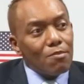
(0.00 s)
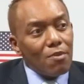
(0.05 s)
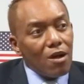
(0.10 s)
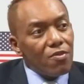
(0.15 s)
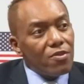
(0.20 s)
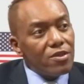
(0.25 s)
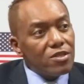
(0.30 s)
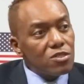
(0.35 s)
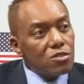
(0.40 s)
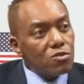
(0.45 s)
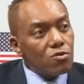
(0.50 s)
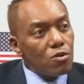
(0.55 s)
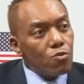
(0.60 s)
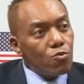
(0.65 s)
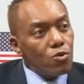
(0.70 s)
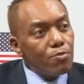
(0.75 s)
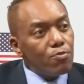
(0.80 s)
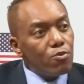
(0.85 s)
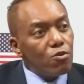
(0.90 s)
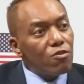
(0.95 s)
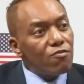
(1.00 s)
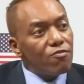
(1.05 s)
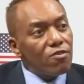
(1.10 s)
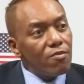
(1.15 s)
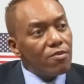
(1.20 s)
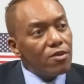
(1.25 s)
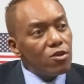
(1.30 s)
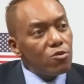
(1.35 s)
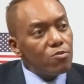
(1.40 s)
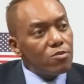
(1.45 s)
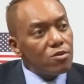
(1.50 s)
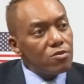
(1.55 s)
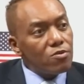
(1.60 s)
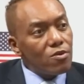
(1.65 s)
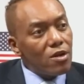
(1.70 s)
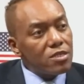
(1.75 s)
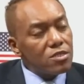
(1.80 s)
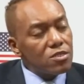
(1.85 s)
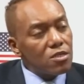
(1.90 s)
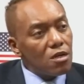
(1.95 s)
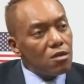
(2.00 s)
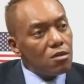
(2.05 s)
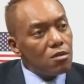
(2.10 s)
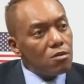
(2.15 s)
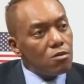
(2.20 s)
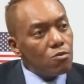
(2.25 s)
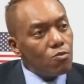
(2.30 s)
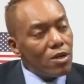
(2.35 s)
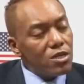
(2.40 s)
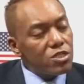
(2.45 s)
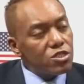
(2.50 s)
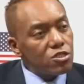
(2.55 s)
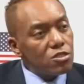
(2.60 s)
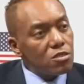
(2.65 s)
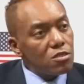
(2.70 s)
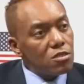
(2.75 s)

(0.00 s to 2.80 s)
about this report from the Human Rights Watch